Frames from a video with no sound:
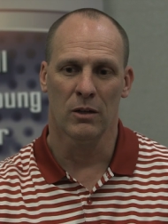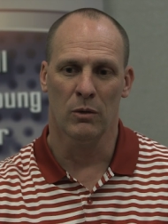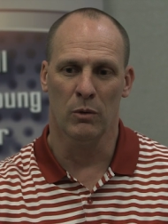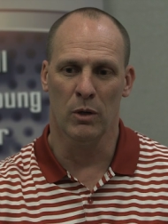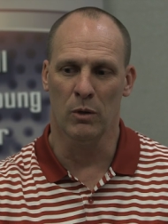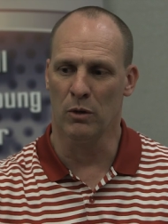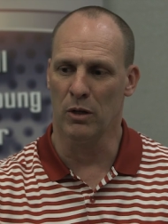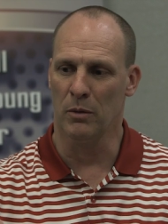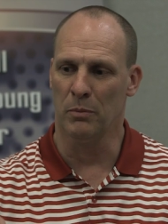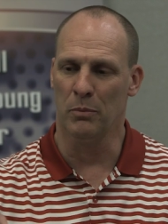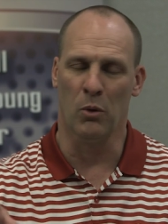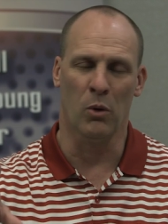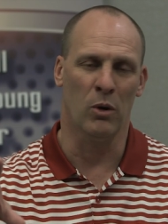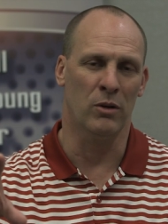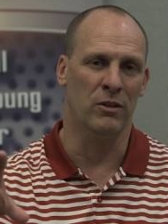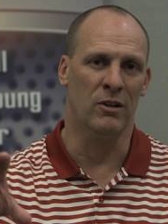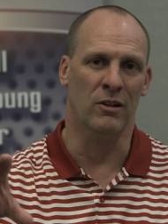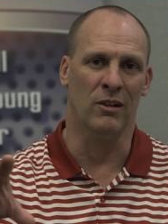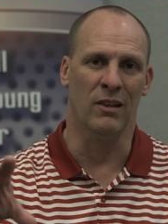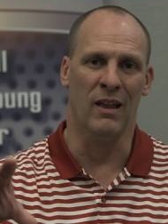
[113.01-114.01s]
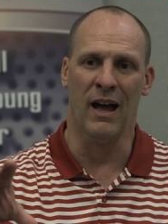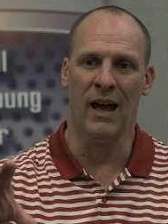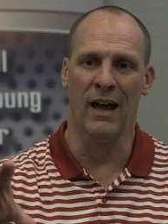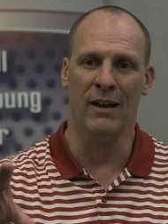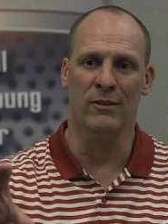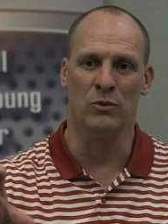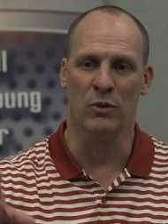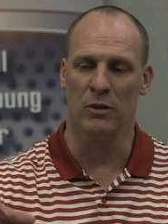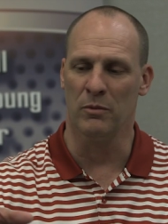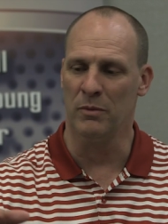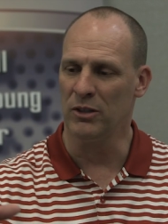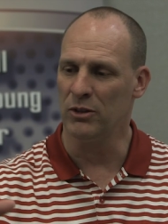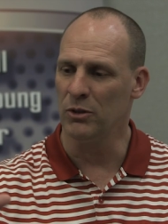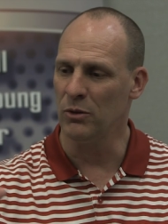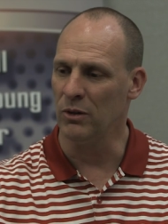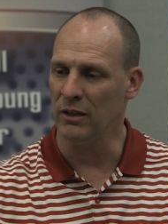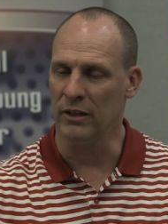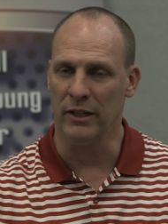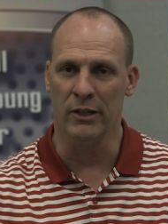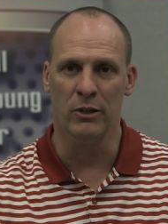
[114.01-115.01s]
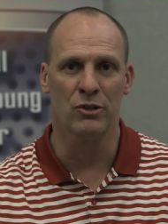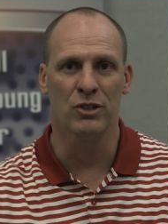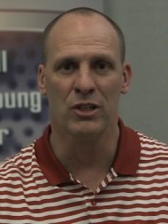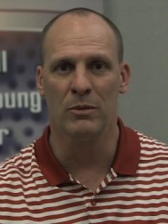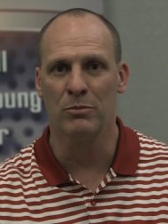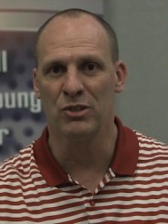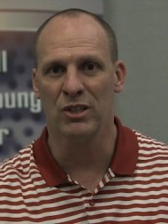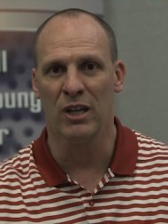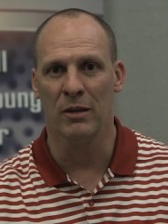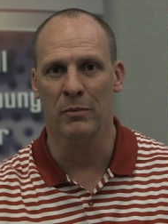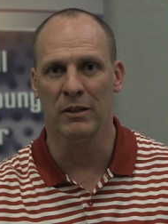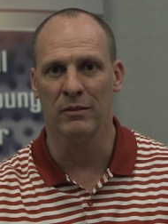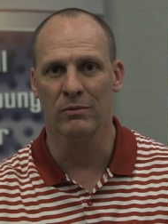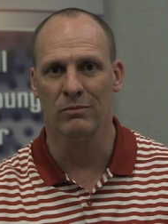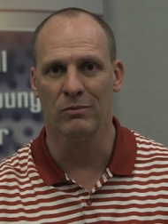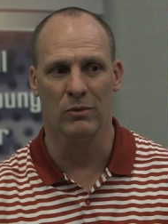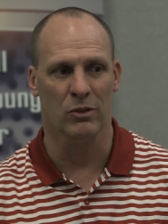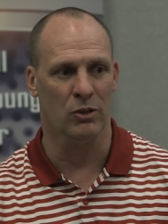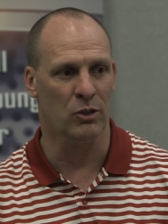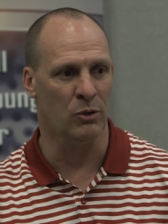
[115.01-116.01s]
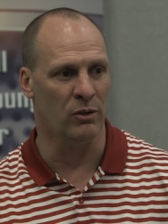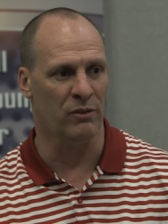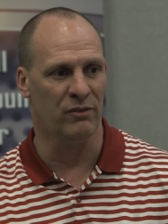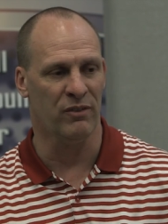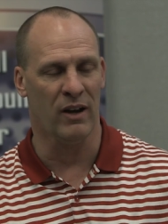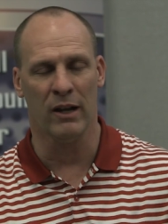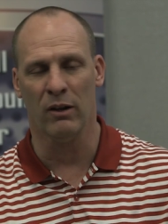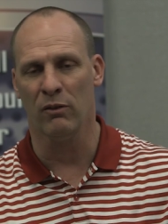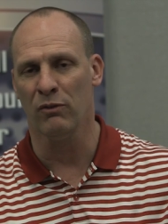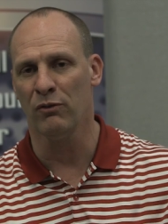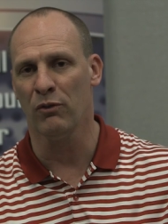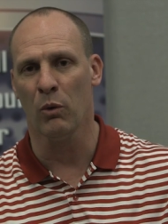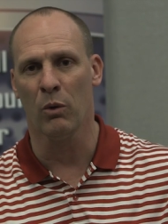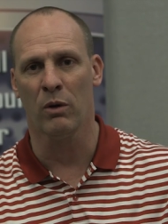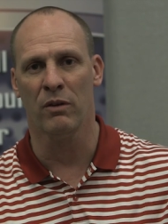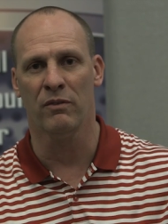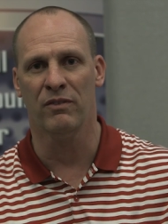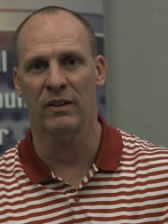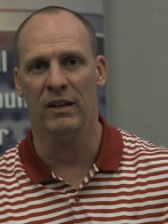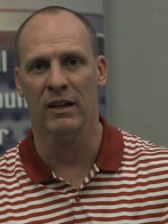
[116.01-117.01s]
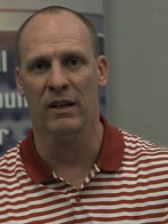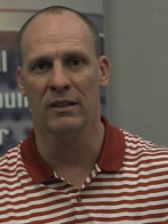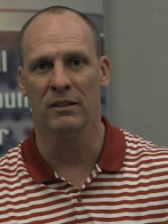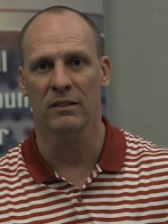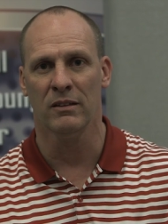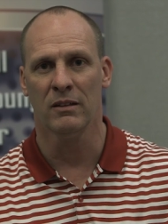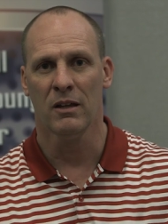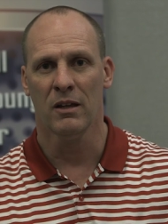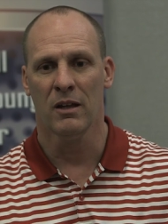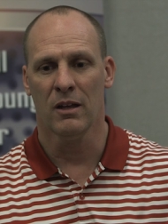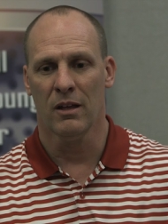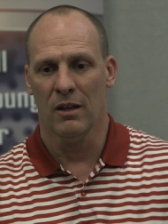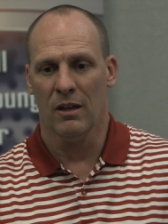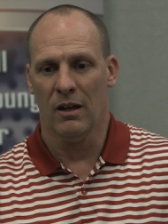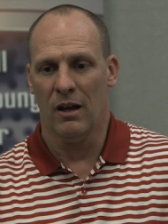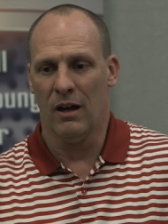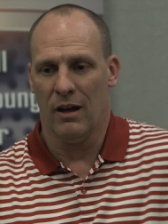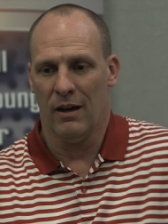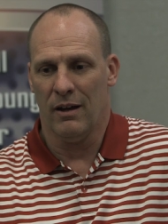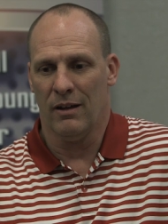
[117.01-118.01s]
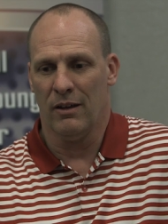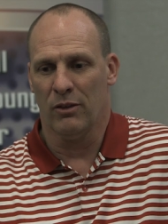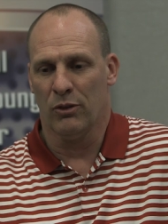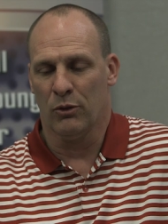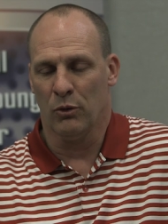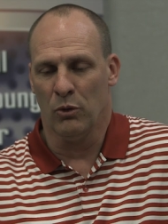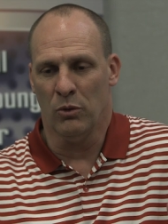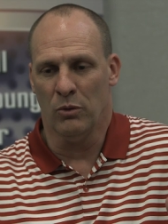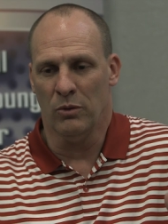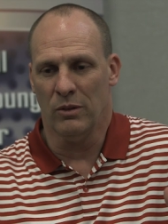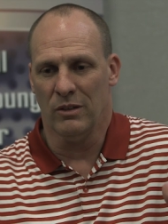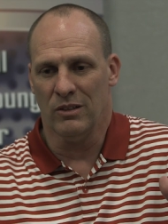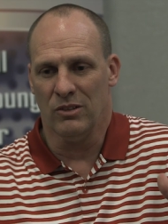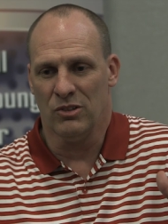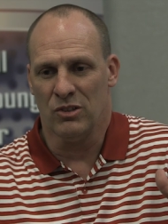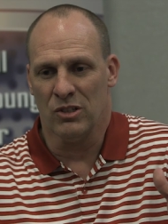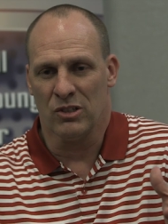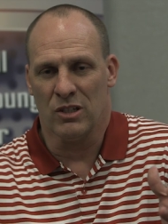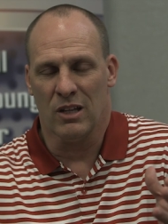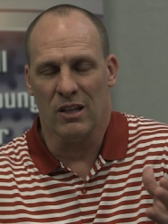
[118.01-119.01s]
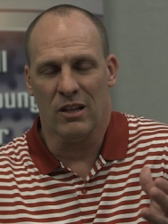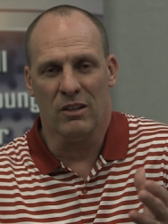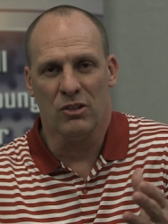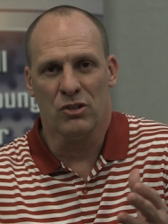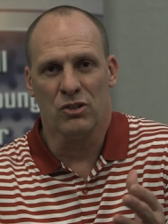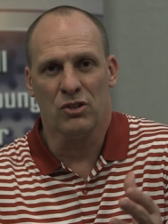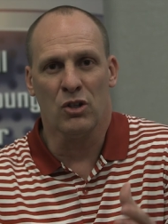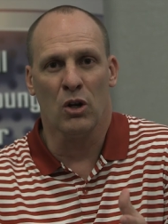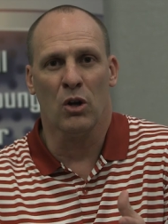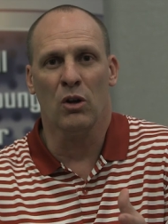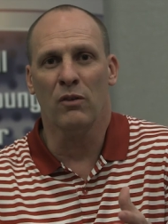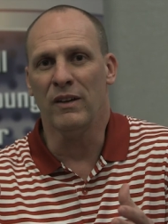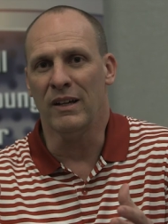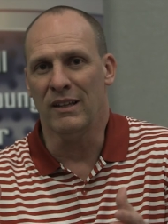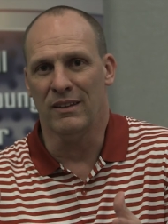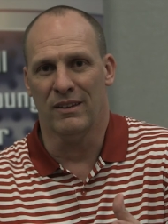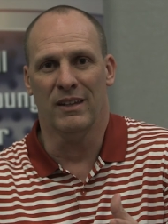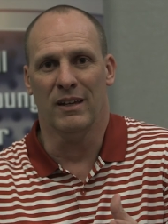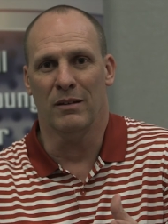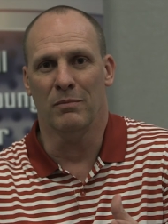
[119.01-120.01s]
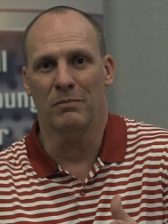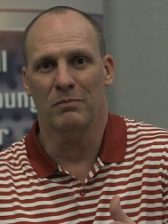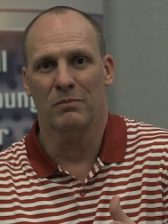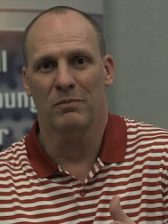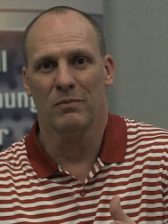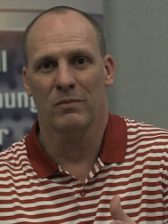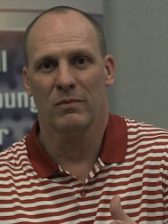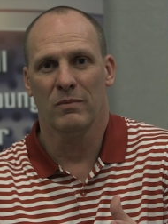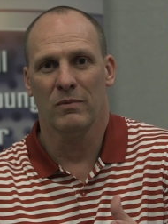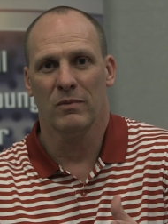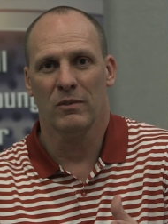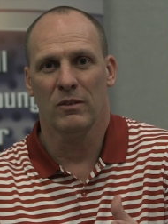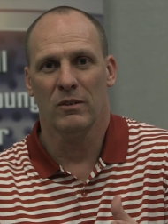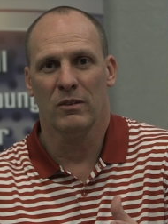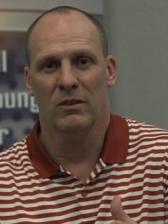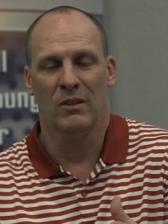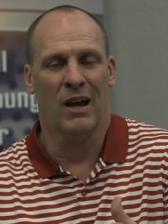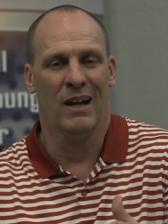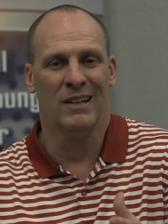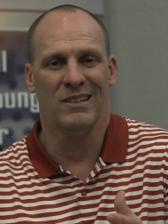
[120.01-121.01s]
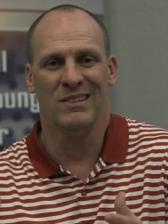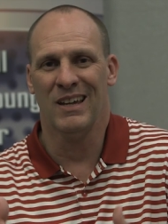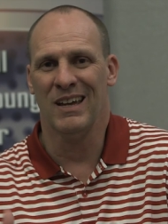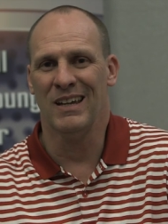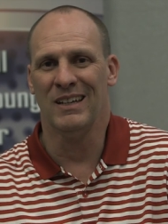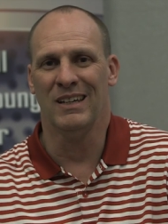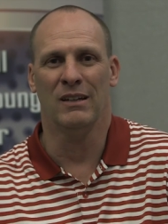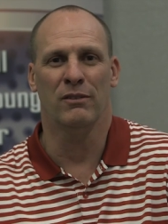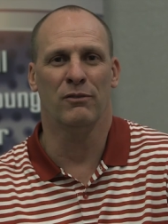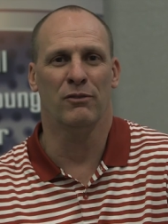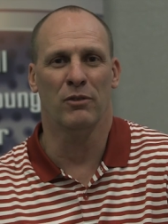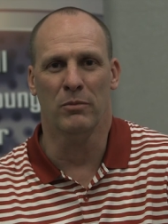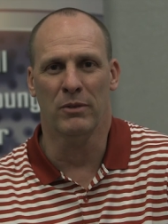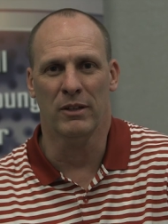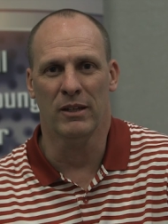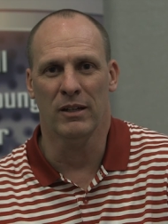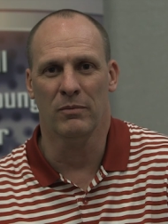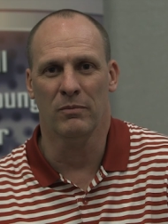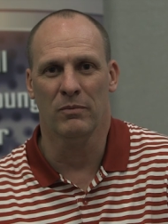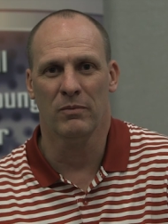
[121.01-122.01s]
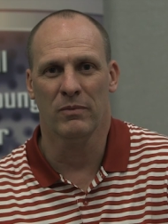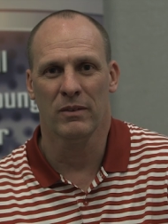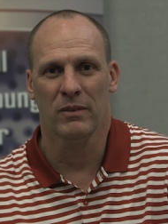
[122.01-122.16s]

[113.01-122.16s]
We want to pour into their lives, whether it be through a leadership summit, through a Final Four event, through just serving them, not taking from them.